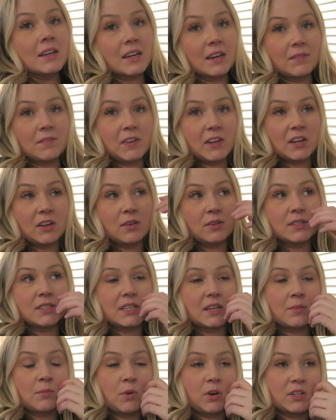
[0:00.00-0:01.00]
get
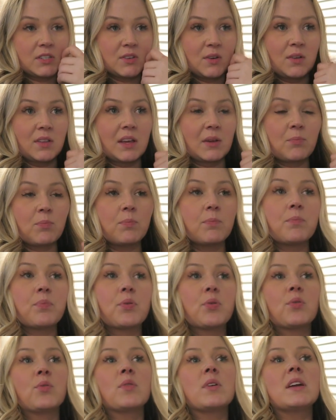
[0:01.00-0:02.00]
videos, like, more so, like,
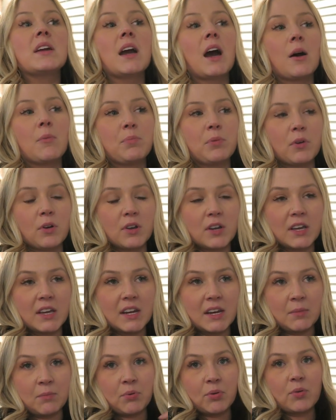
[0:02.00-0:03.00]

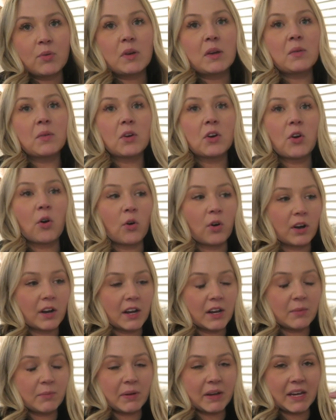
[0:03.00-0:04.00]
pre-uploaded and
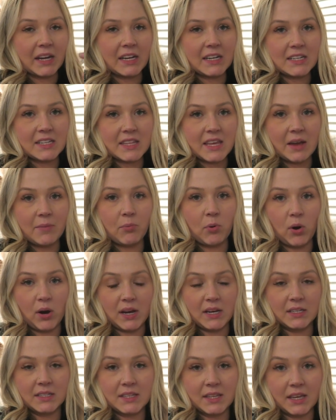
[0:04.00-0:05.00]
pre-recorded, but getting to that
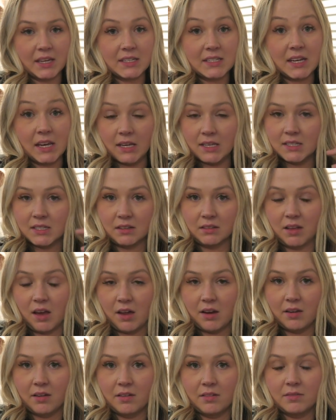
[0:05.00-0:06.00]
point, like, takes a
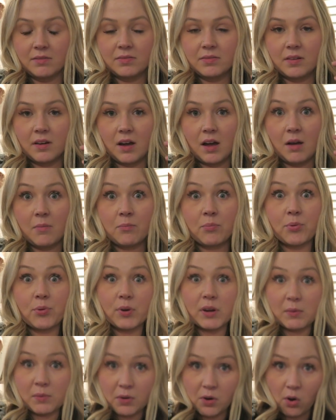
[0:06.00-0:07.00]
lot of
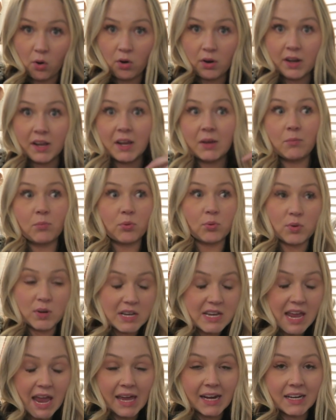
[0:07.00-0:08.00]
pre-recording and
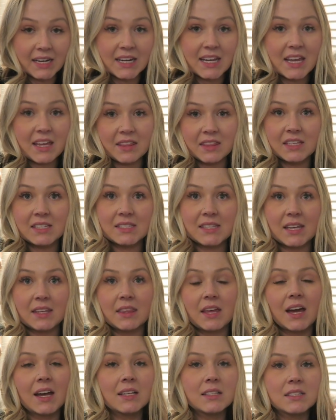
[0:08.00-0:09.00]
pre-editing and things
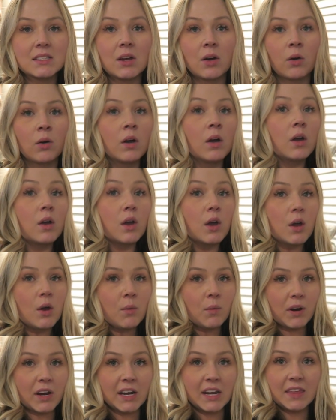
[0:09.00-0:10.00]
like that. So
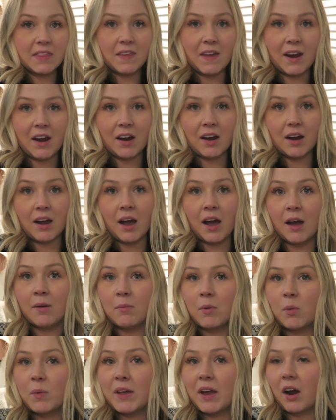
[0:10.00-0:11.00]
we're getting there.
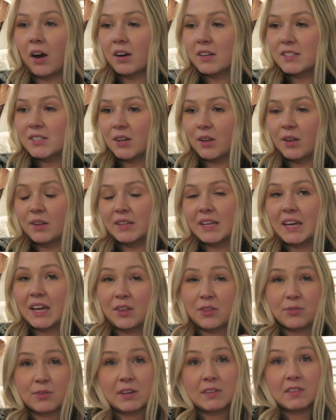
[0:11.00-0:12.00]
We are still on, like,
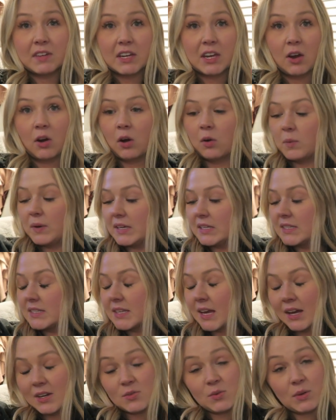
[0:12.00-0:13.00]
a 3-video-a-week
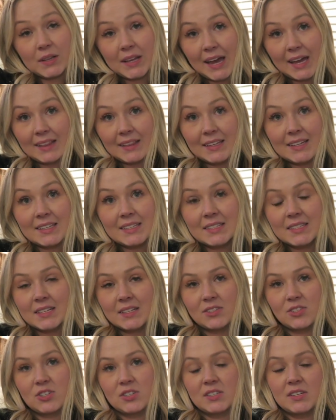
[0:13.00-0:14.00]
schedule, at least.
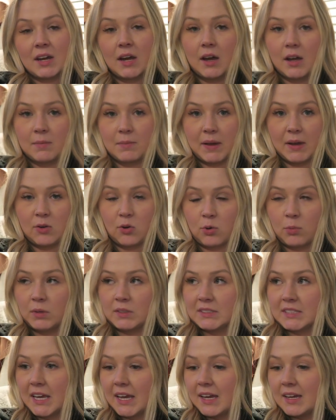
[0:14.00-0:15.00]
It's just not on my
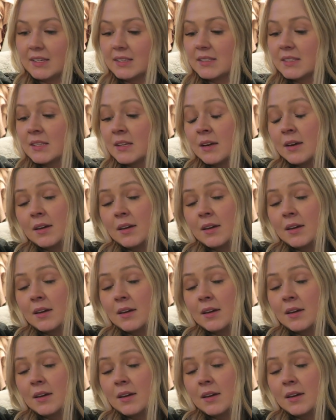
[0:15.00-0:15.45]
normal days.